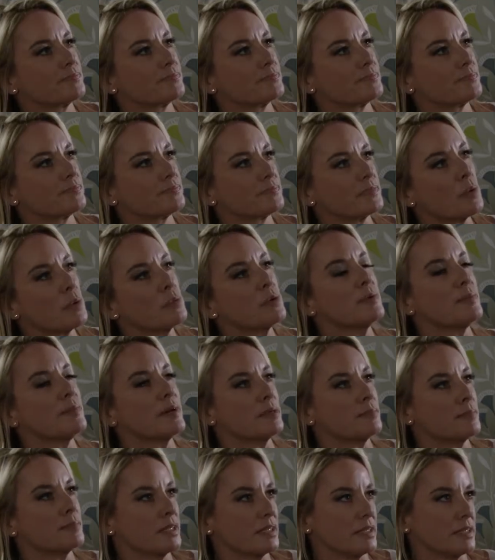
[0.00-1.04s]
I want to make
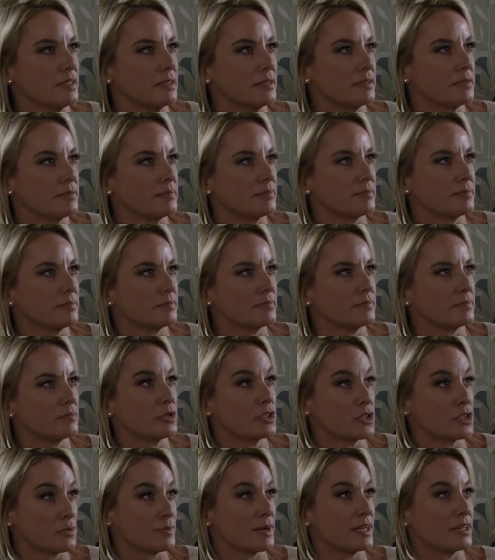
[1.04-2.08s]
money, which
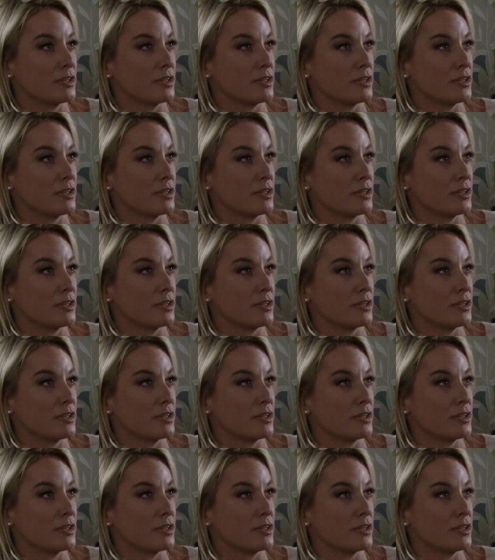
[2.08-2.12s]
will make you